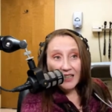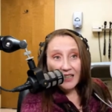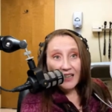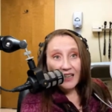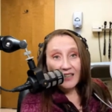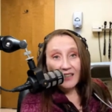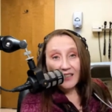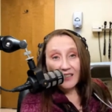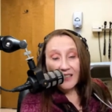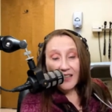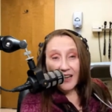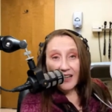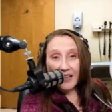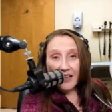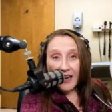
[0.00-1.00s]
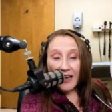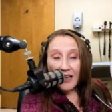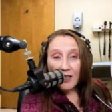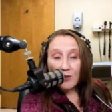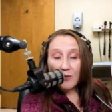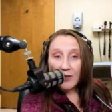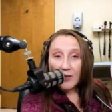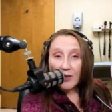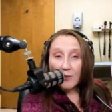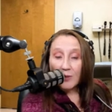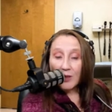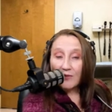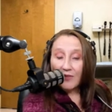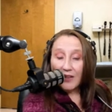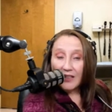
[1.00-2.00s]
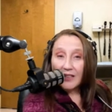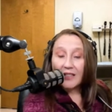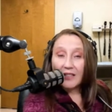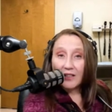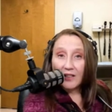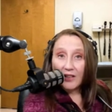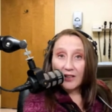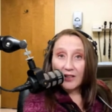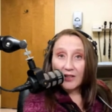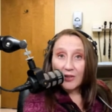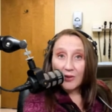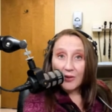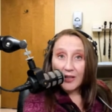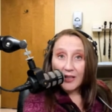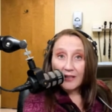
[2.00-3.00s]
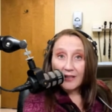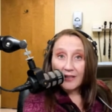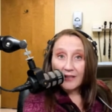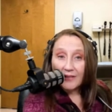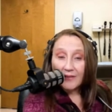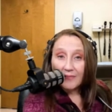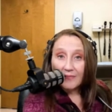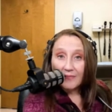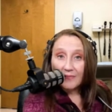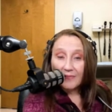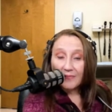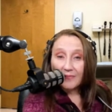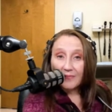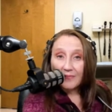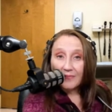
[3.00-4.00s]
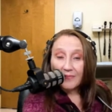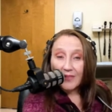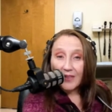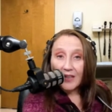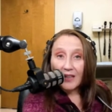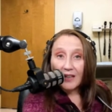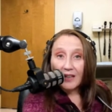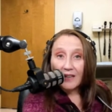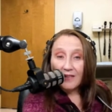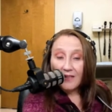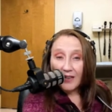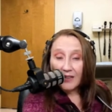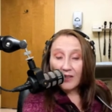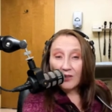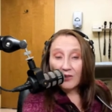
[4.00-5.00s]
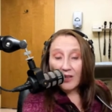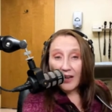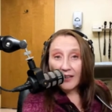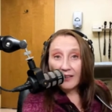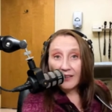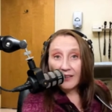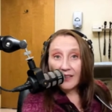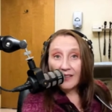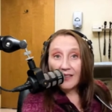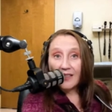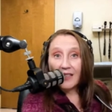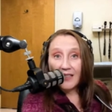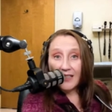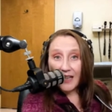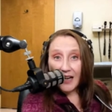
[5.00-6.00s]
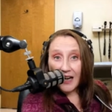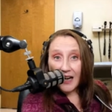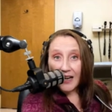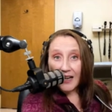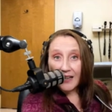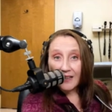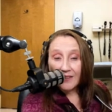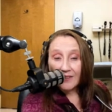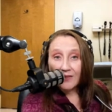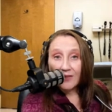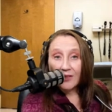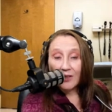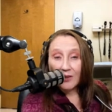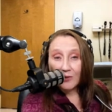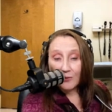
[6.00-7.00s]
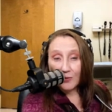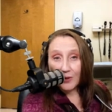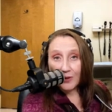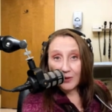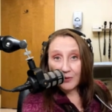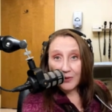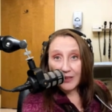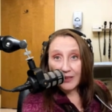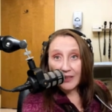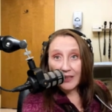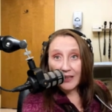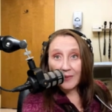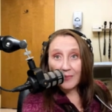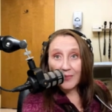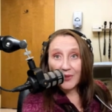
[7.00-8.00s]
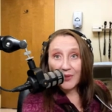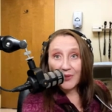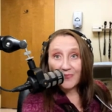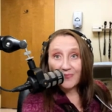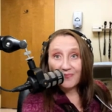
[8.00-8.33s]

in this day and age with so much fentanyl on the streets, then they're likely to die with a relapse.